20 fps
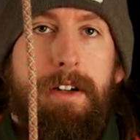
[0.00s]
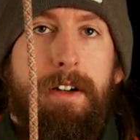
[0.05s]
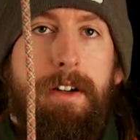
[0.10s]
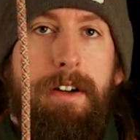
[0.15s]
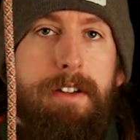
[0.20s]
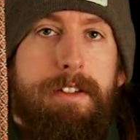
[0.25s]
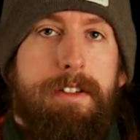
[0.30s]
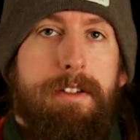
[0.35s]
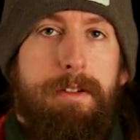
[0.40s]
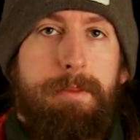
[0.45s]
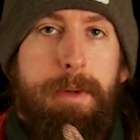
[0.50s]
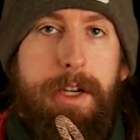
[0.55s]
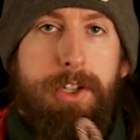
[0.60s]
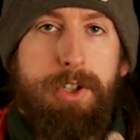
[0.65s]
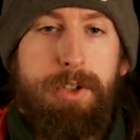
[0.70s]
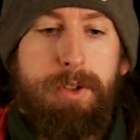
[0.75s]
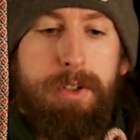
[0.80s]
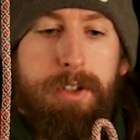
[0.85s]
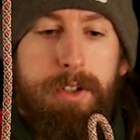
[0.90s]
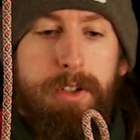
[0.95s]
Also make
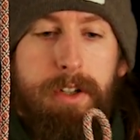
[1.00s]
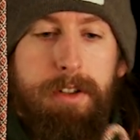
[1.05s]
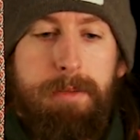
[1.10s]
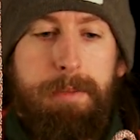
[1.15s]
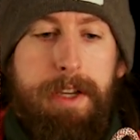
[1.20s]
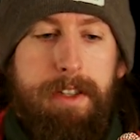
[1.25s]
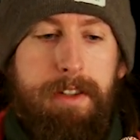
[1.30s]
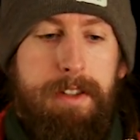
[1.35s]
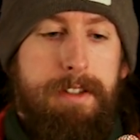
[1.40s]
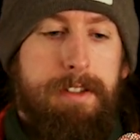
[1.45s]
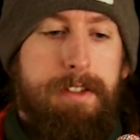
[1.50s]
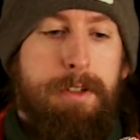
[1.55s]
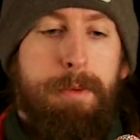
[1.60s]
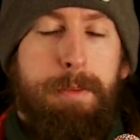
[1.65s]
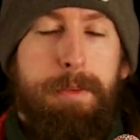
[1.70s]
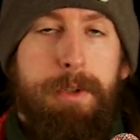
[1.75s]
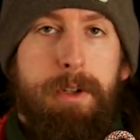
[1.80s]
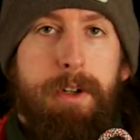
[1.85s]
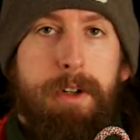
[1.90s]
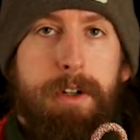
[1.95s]
sure to not make this
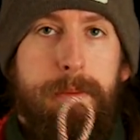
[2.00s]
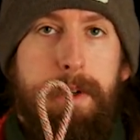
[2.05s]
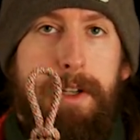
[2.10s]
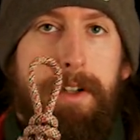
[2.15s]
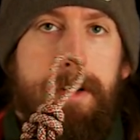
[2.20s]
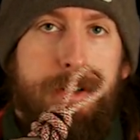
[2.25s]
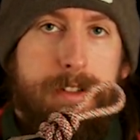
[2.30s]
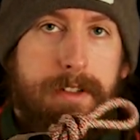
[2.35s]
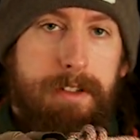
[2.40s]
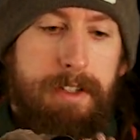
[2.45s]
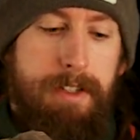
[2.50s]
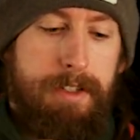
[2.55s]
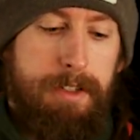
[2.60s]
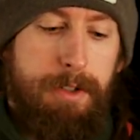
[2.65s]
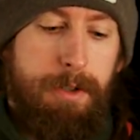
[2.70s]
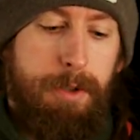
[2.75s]
loop too long, because these